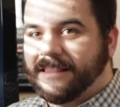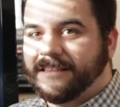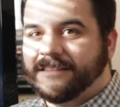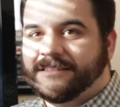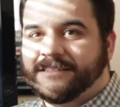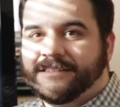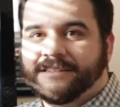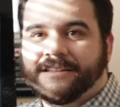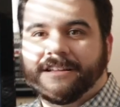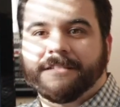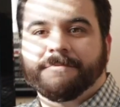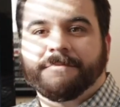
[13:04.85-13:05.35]

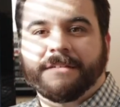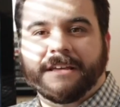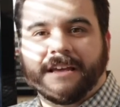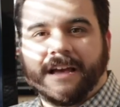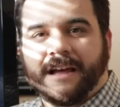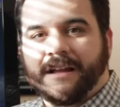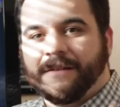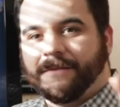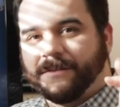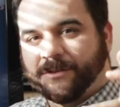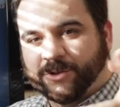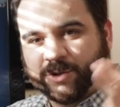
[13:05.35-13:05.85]
This is going to be
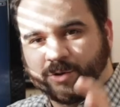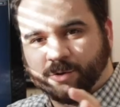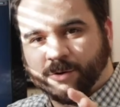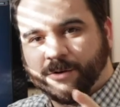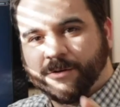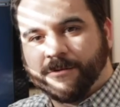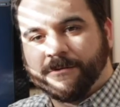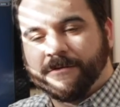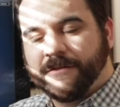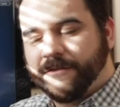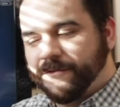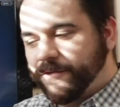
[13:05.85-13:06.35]
kind of a
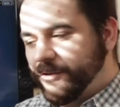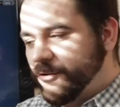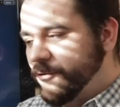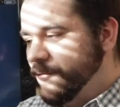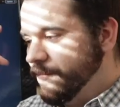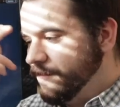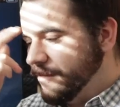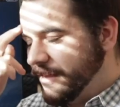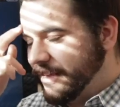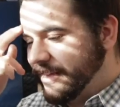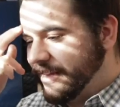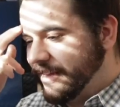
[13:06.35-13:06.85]
shorter review
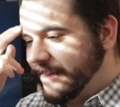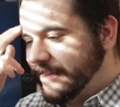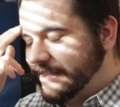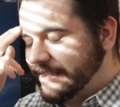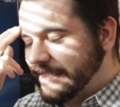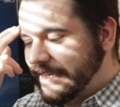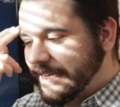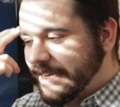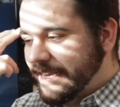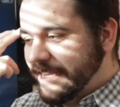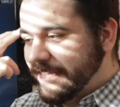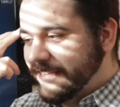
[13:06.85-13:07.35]

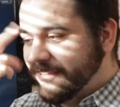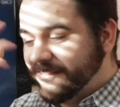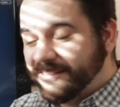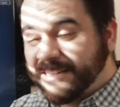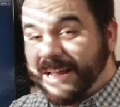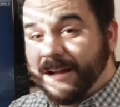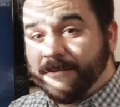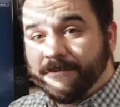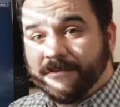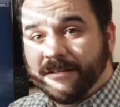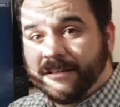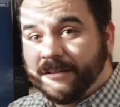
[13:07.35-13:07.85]
because there's
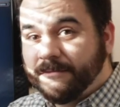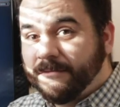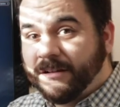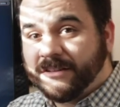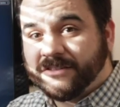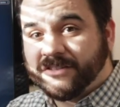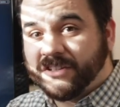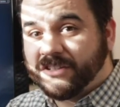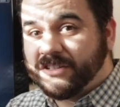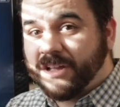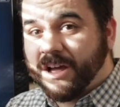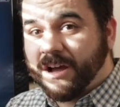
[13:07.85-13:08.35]
not really
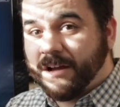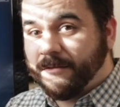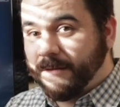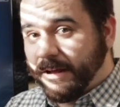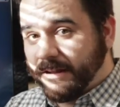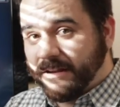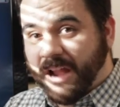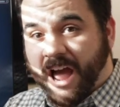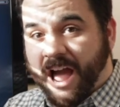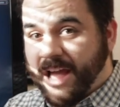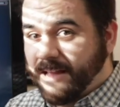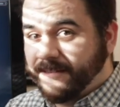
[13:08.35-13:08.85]
much to talk
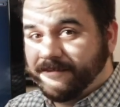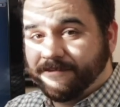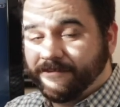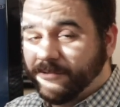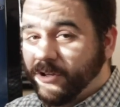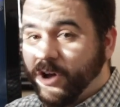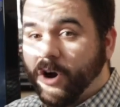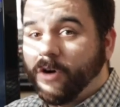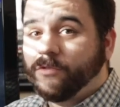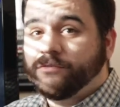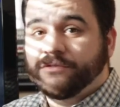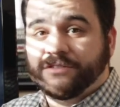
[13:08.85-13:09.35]
about. I
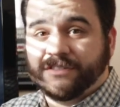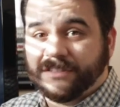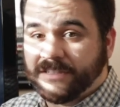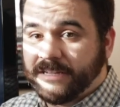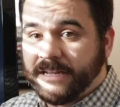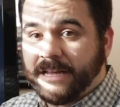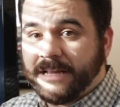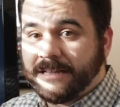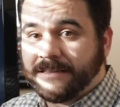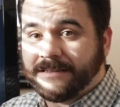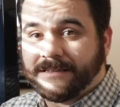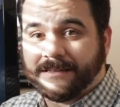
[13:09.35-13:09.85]
go
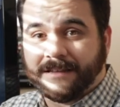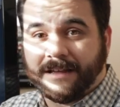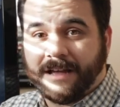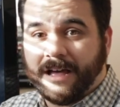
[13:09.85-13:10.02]
see it.